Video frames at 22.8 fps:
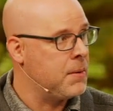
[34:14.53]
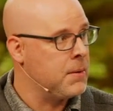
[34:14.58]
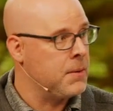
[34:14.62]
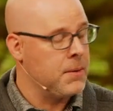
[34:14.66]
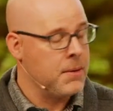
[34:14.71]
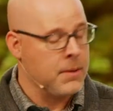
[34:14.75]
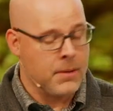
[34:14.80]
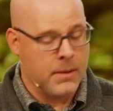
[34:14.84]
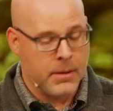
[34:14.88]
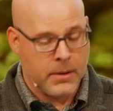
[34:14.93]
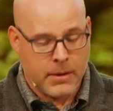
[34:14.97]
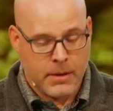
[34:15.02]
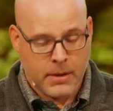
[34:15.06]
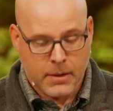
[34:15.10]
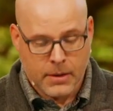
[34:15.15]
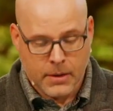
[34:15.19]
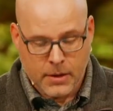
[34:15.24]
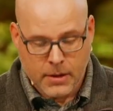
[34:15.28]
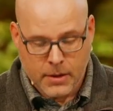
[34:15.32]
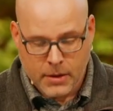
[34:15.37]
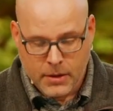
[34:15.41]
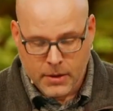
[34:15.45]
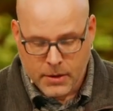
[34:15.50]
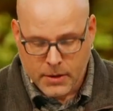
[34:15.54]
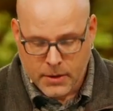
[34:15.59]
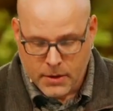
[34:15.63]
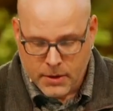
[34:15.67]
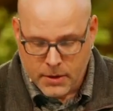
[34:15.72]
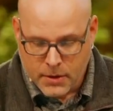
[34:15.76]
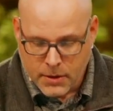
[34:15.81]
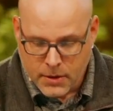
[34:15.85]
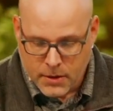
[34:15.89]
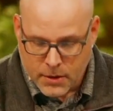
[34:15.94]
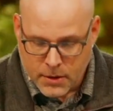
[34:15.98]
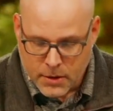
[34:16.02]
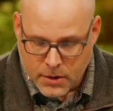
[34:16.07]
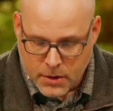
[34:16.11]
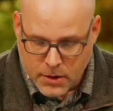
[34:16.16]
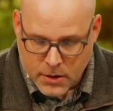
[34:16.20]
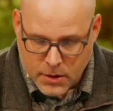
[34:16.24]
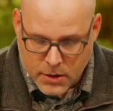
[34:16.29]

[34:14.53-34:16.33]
[no speech]